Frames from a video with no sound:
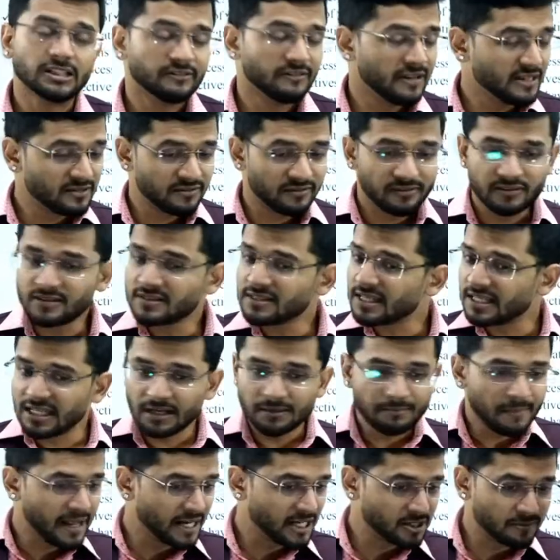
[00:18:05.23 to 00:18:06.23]
Otherwise, we will
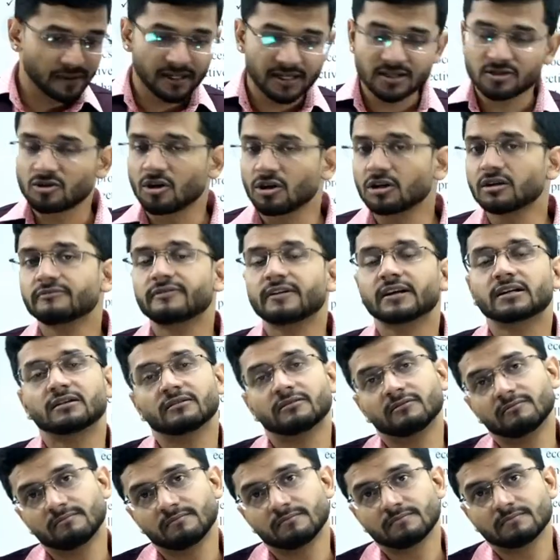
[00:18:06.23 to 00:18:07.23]
say that management is not
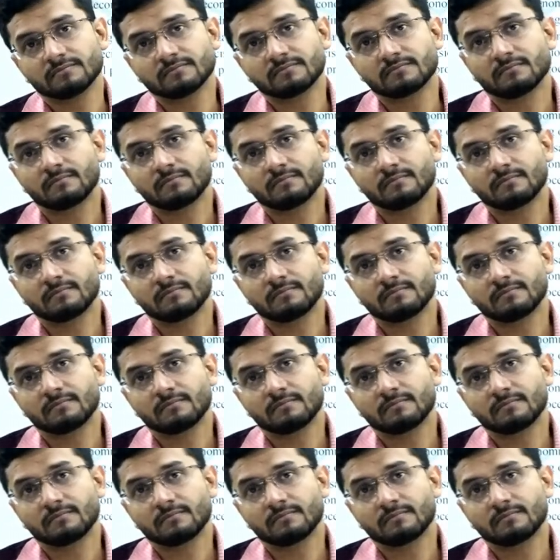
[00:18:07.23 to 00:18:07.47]
effective.